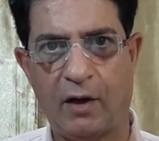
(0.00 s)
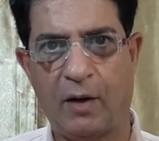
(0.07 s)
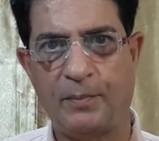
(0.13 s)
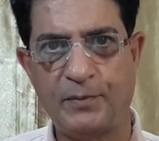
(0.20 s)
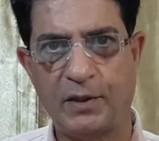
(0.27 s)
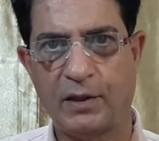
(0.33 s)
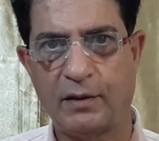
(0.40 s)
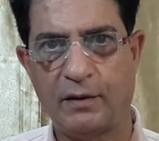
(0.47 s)

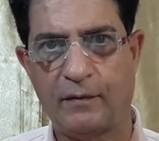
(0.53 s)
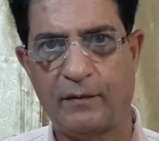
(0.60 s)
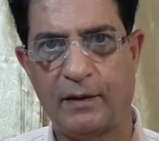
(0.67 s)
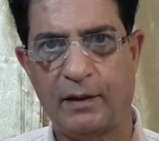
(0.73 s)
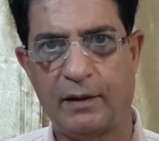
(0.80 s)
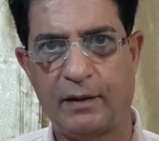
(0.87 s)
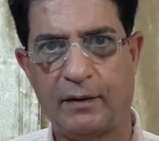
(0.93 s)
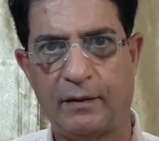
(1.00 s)
object of
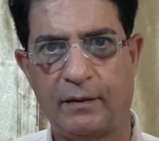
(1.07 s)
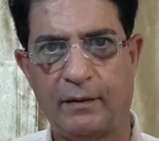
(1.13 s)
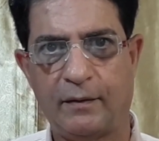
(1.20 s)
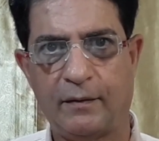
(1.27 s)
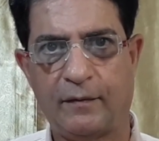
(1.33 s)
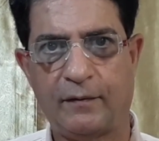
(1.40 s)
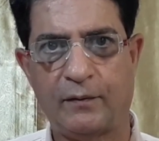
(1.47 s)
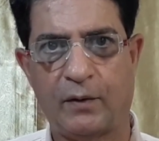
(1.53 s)
the
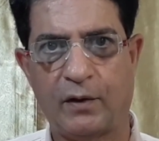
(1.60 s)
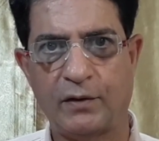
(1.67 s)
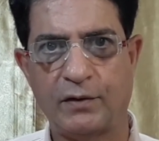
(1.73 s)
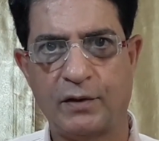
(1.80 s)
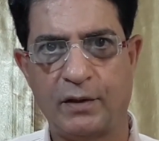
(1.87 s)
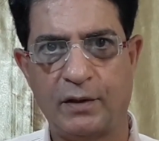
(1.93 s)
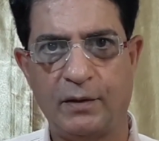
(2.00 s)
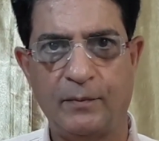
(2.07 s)

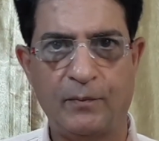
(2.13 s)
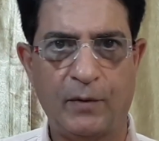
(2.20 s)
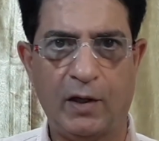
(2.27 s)
structure